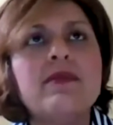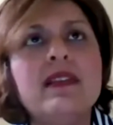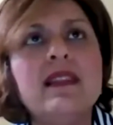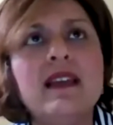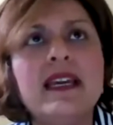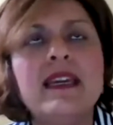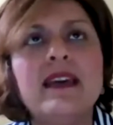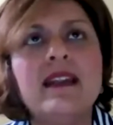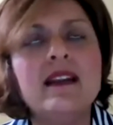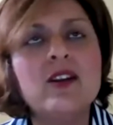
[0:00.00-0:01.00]
really like
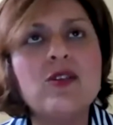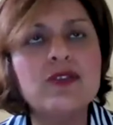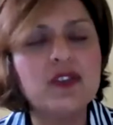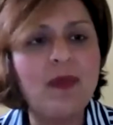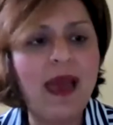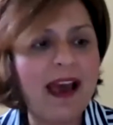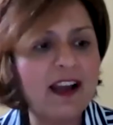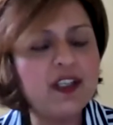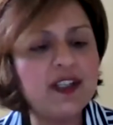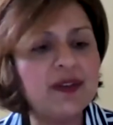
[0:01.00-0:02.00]
it. And it goes
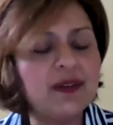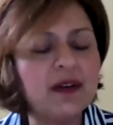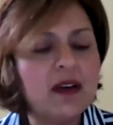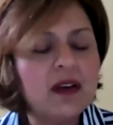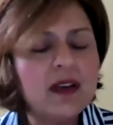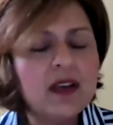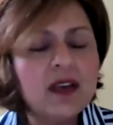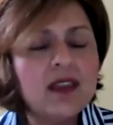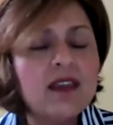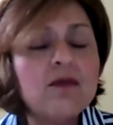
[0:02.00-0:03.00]
back to
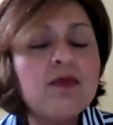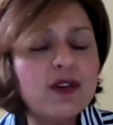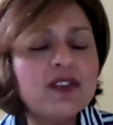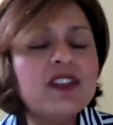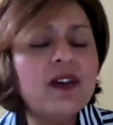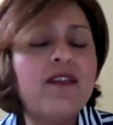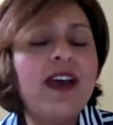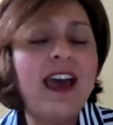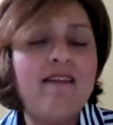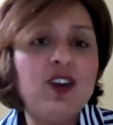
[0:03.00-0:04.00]
the importance of
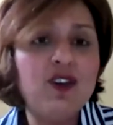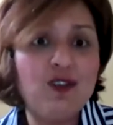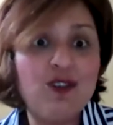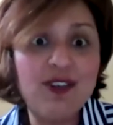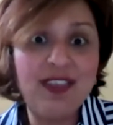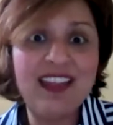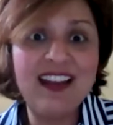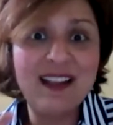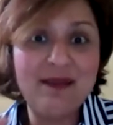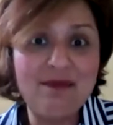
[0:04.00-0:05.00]
having your own
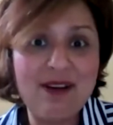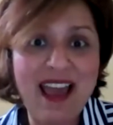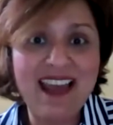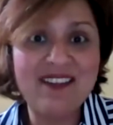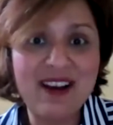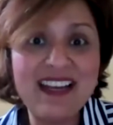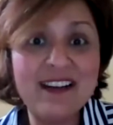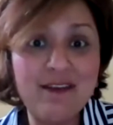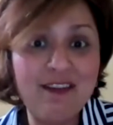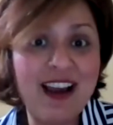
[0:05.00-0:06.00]
authentic brand, right?
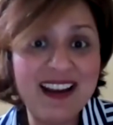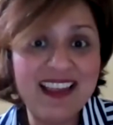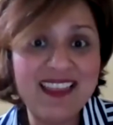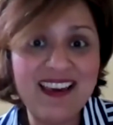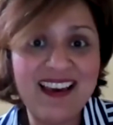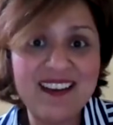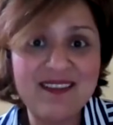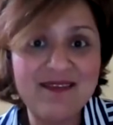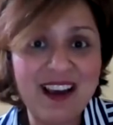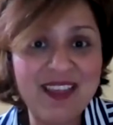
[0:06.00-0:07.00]
Defining that
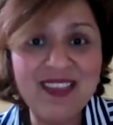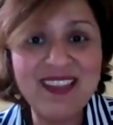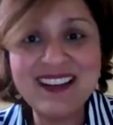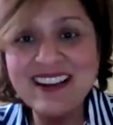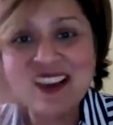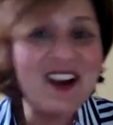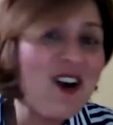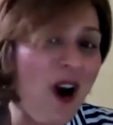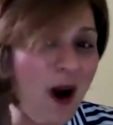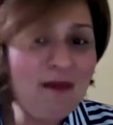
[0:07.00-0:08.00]
rather than
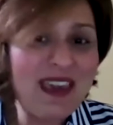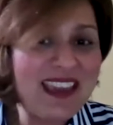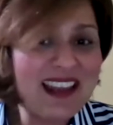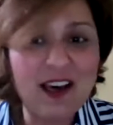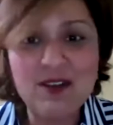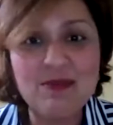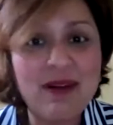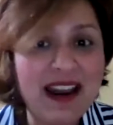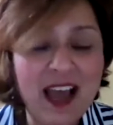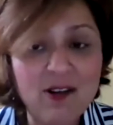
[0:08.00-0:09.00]
copying another
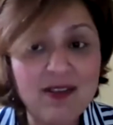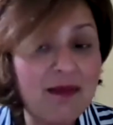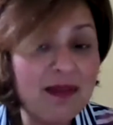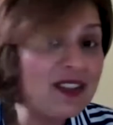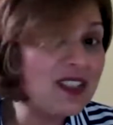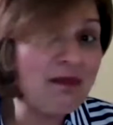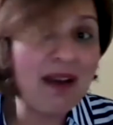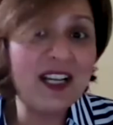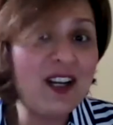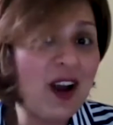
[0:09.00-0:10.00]
brand out there, because it
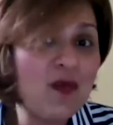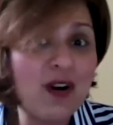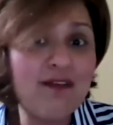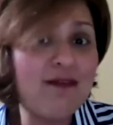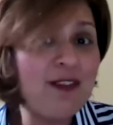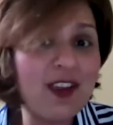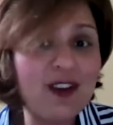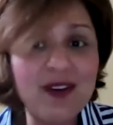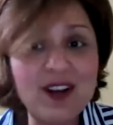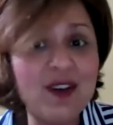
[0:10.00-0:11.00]
might not work for
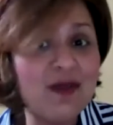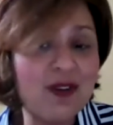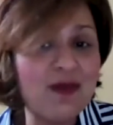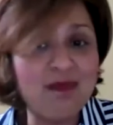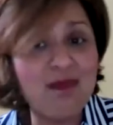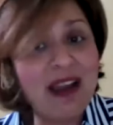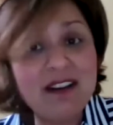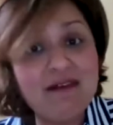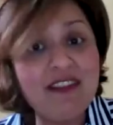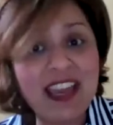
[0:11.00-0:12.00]
you and you
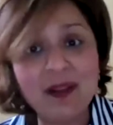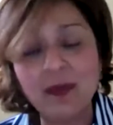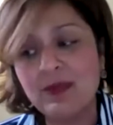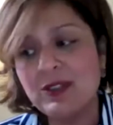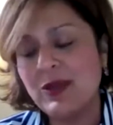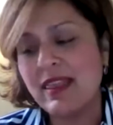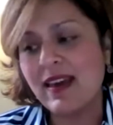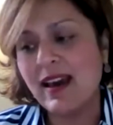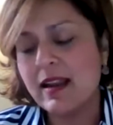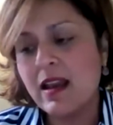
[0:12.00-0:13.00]
might fail doing
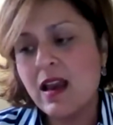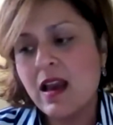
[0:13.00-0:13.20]
that.